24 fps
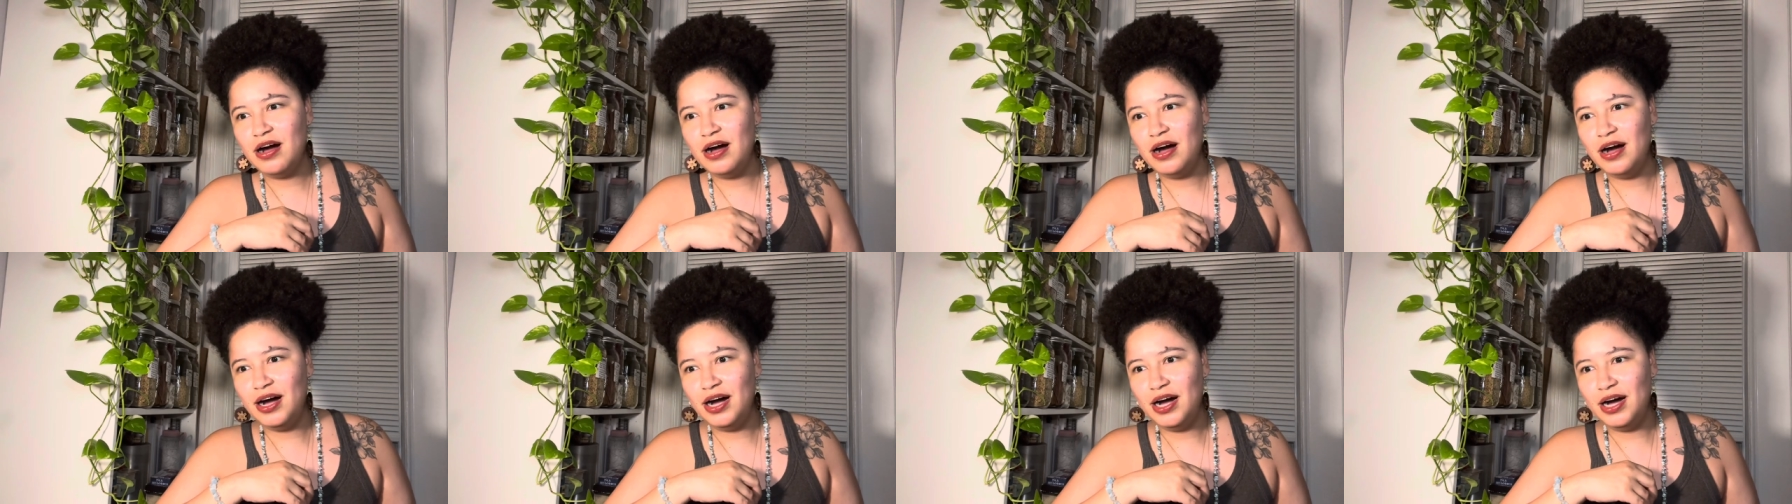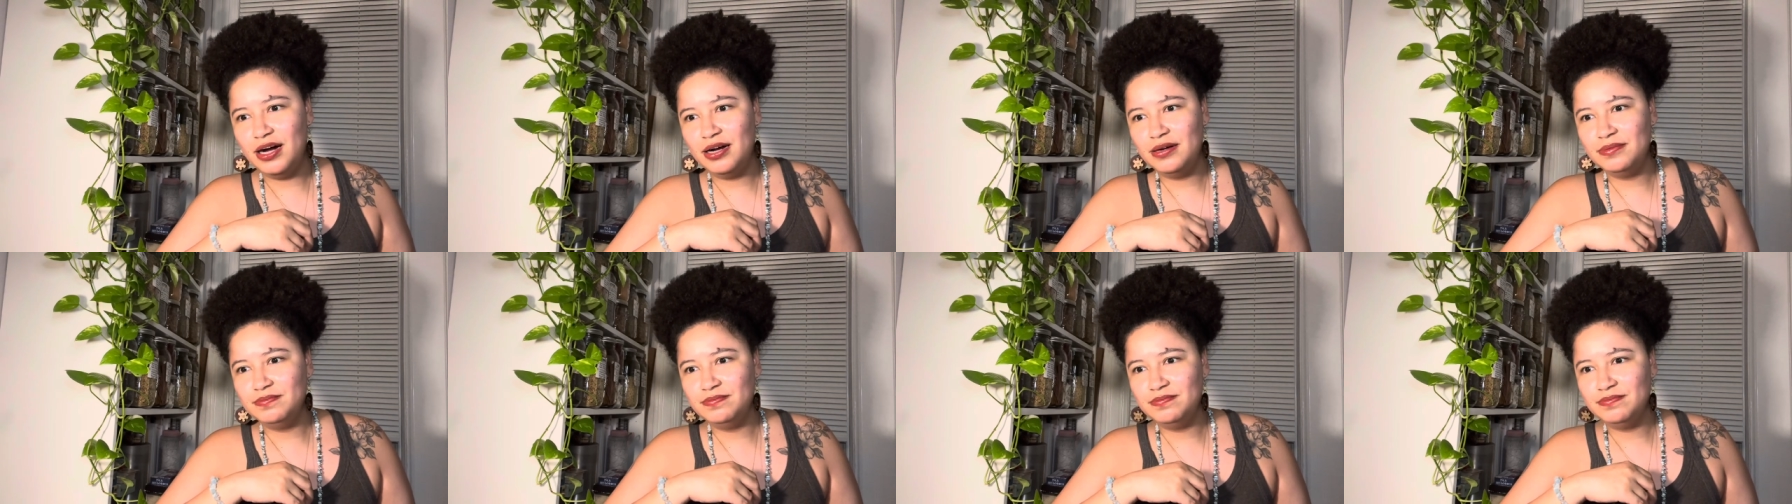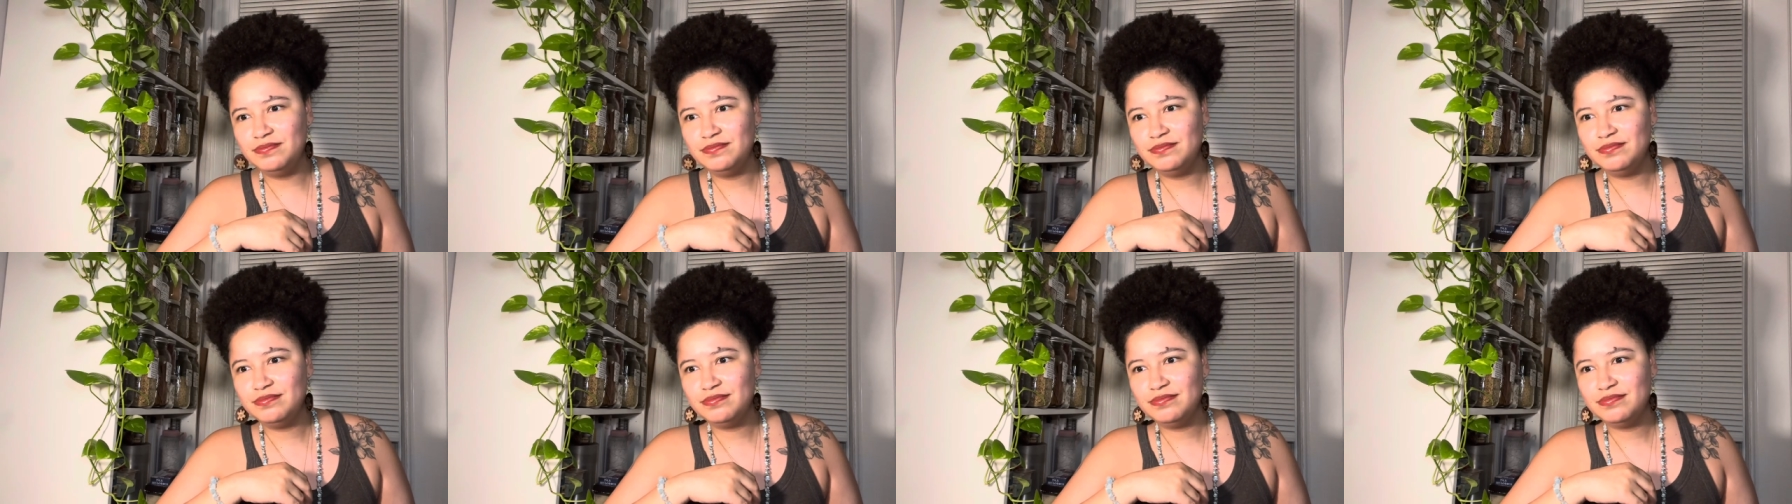
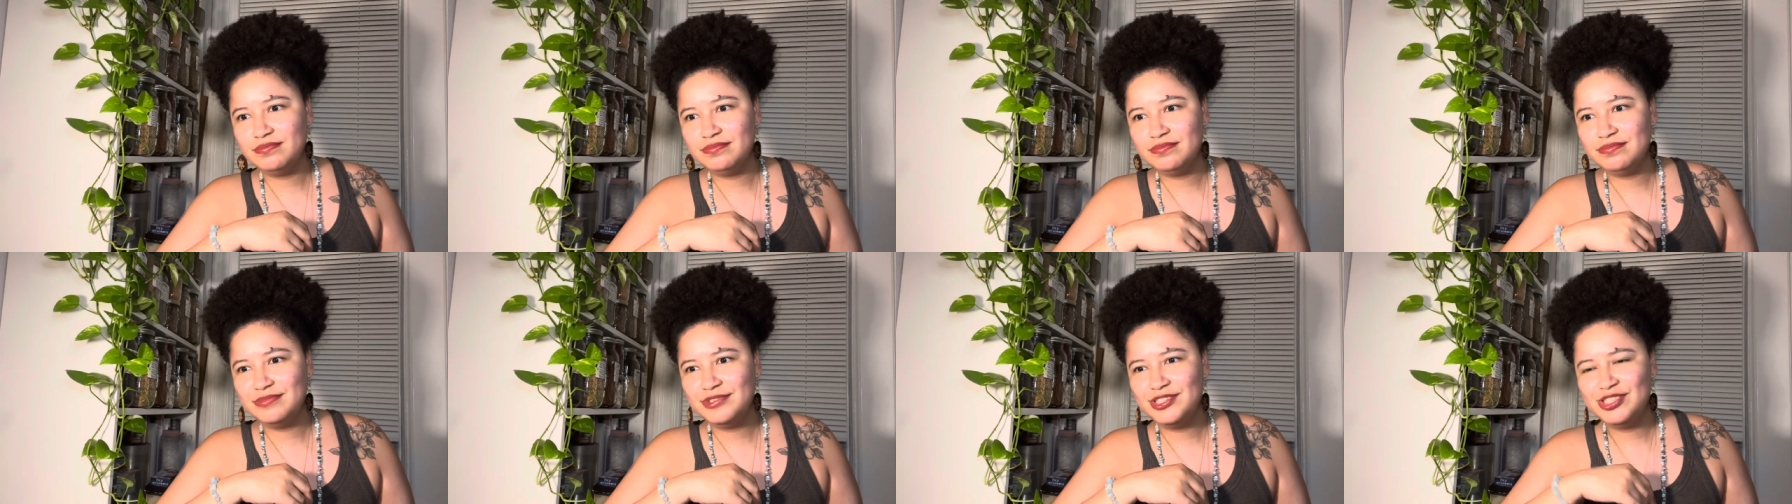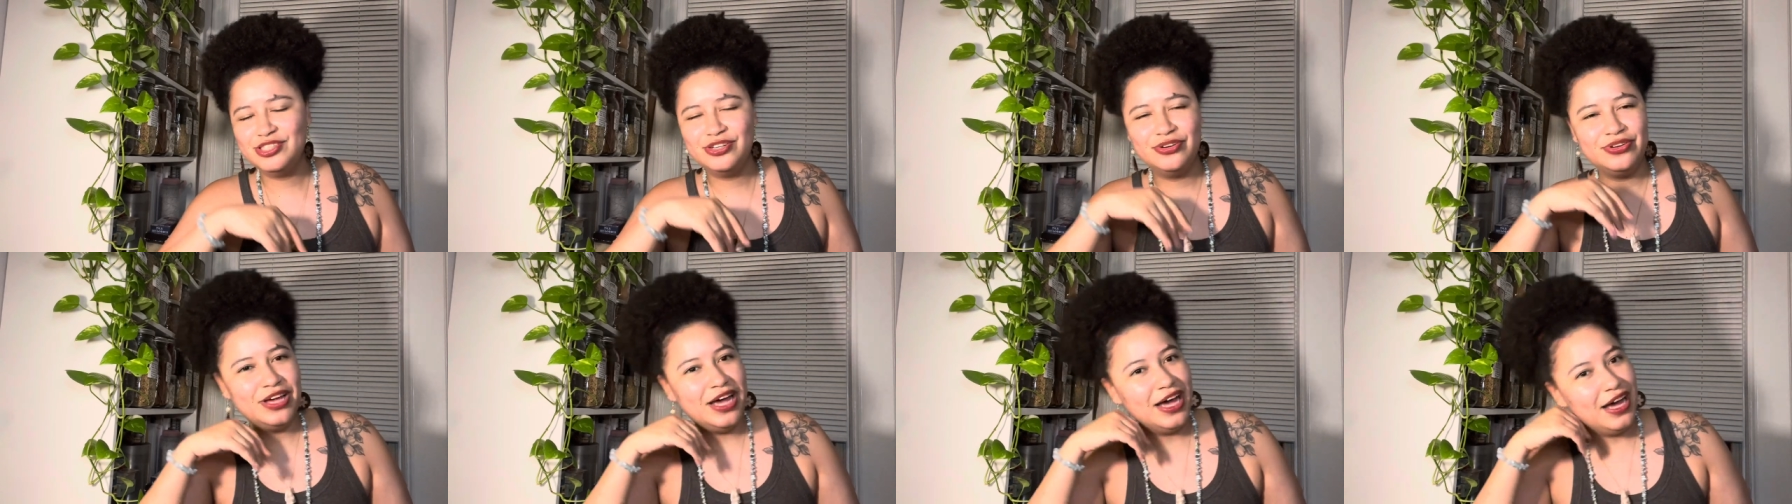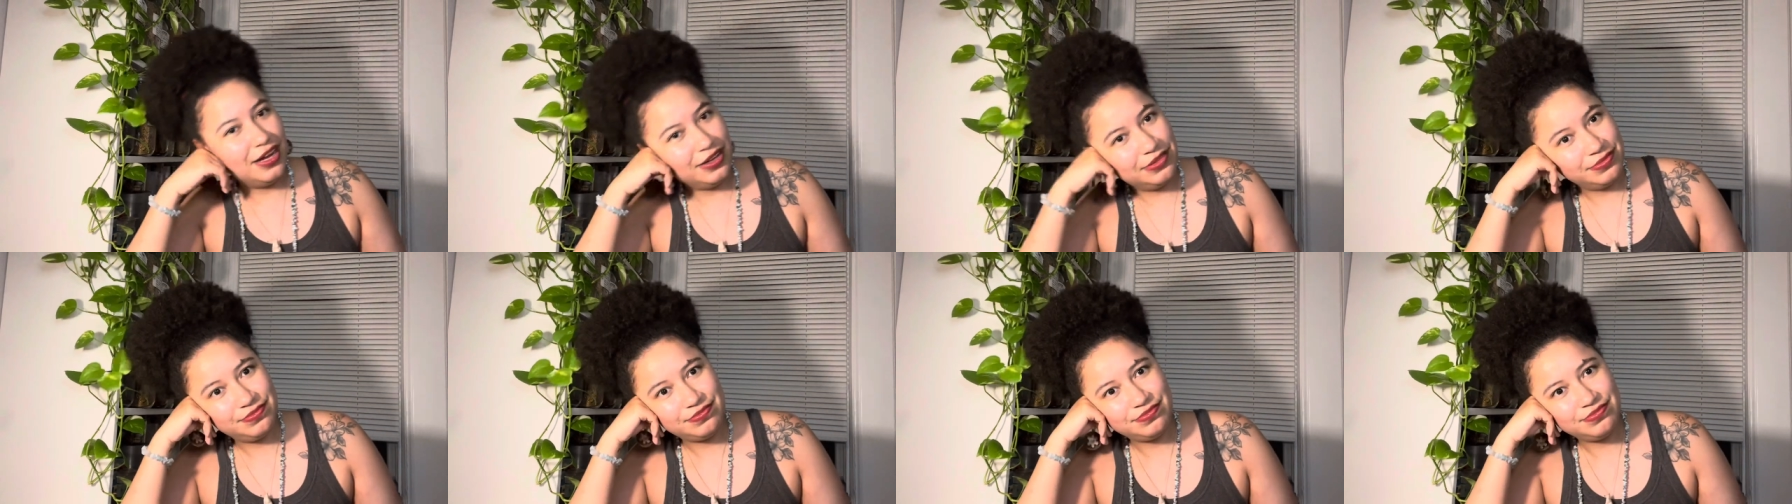Um, so yeah.